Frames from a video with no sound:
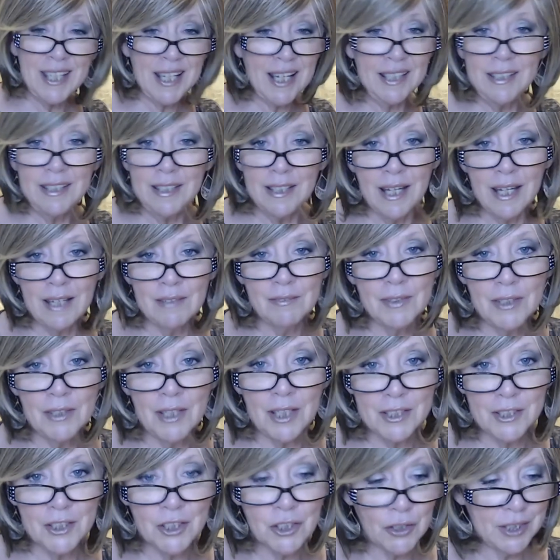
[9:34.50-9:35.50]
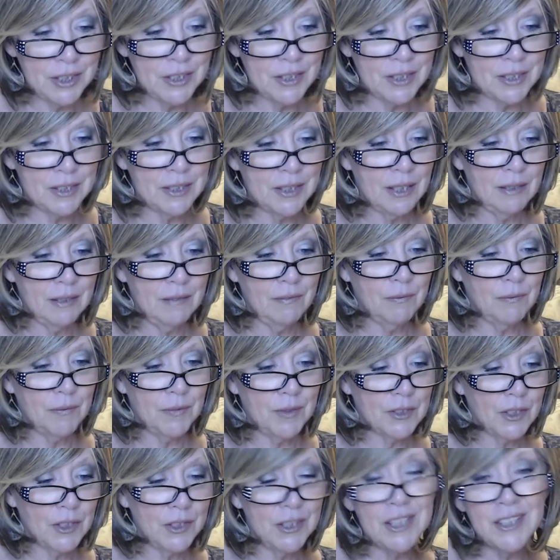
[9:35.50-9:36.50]
didn't have a lot of choices. so uh,
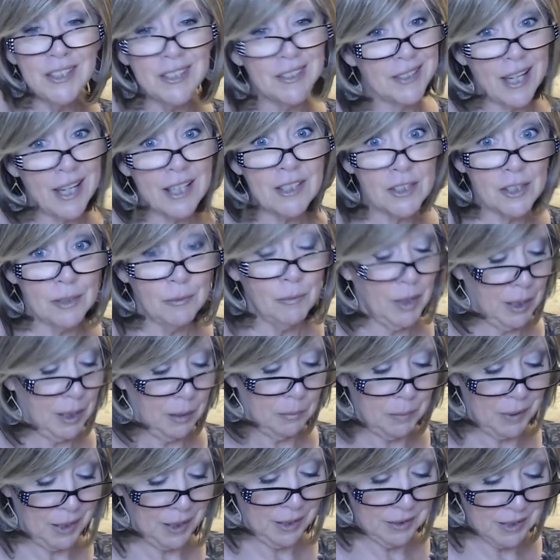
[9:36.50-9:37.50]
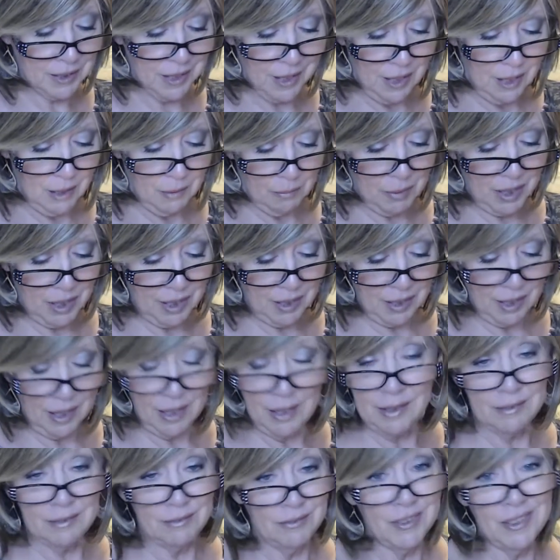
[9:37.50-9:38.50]
so this is actually one I picked, but
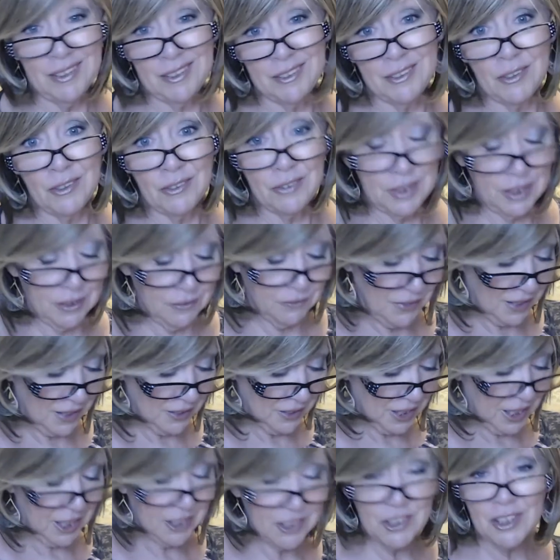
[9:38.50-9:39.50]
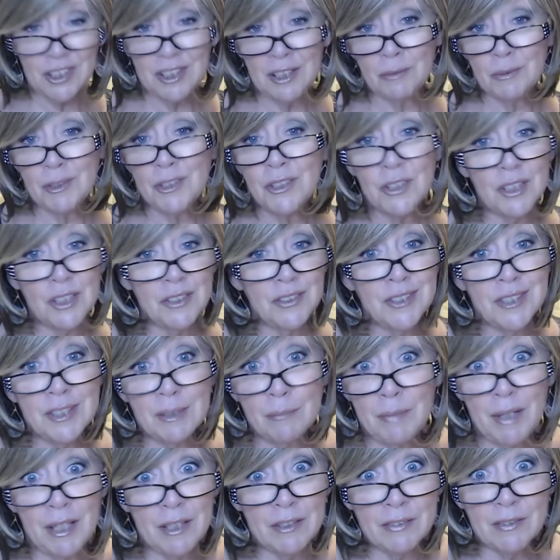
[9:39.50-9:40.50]
I really don't need foundation. It was just the
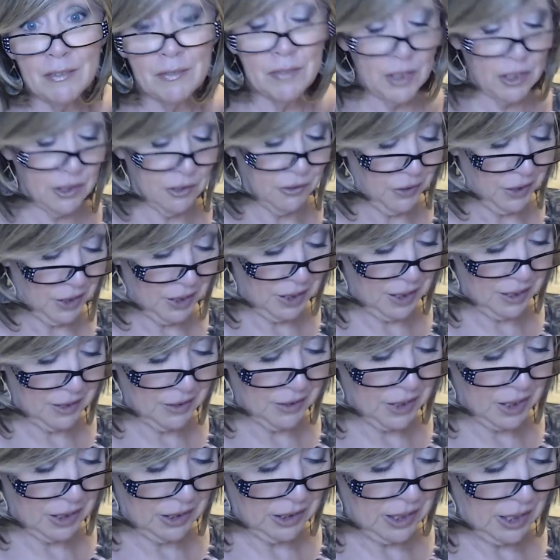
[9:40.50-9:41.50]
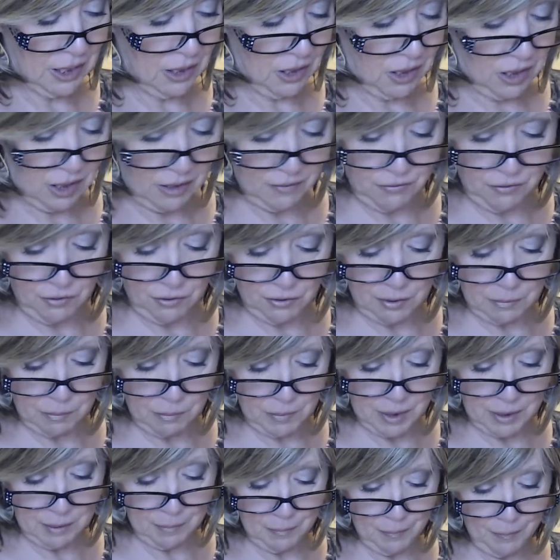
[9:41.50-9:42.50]
better of the three things that they offered
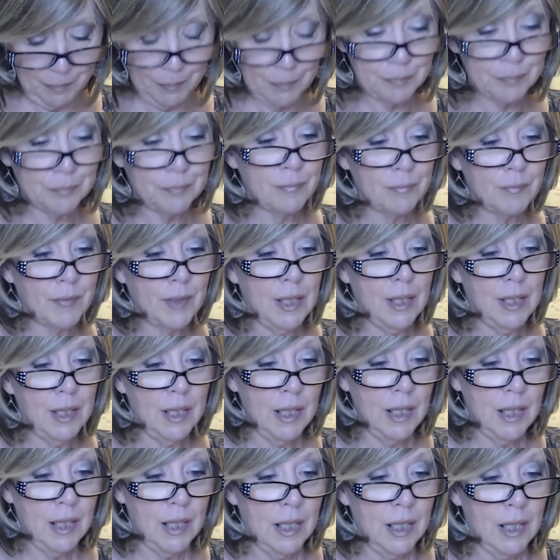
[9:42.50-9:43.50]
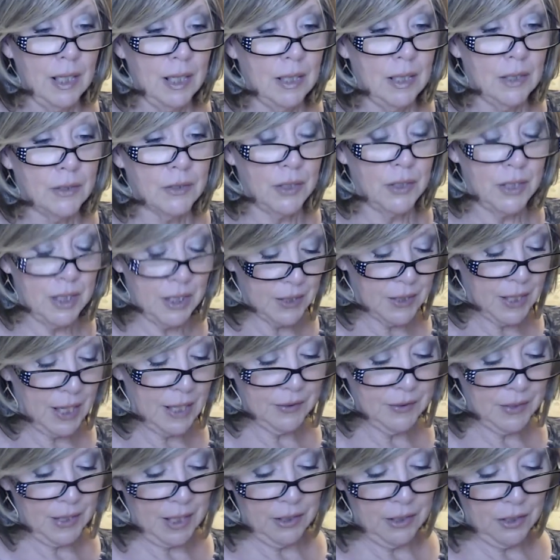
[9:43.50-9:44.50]
me. So this
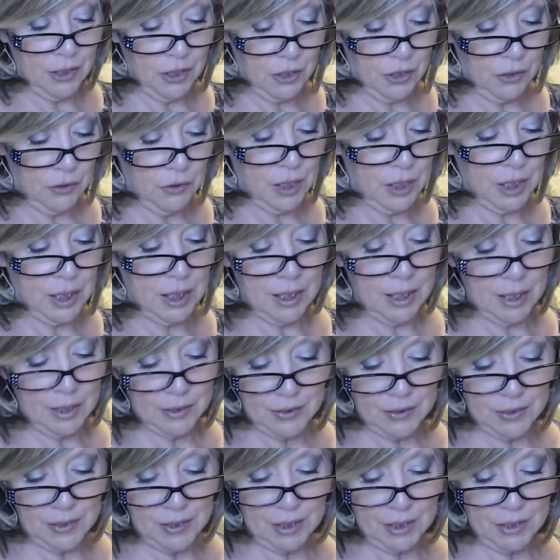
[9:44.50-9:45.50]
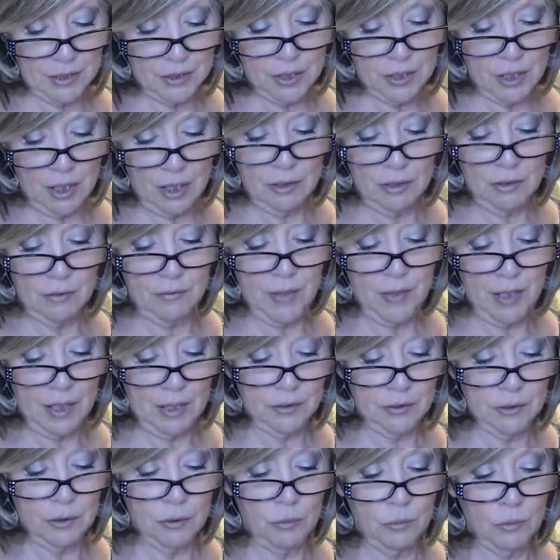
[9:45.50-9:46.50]
has a $36
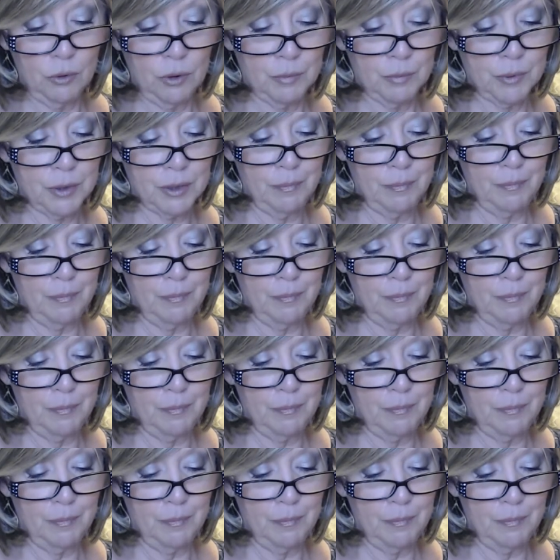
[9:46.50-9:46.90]
value. Whoops,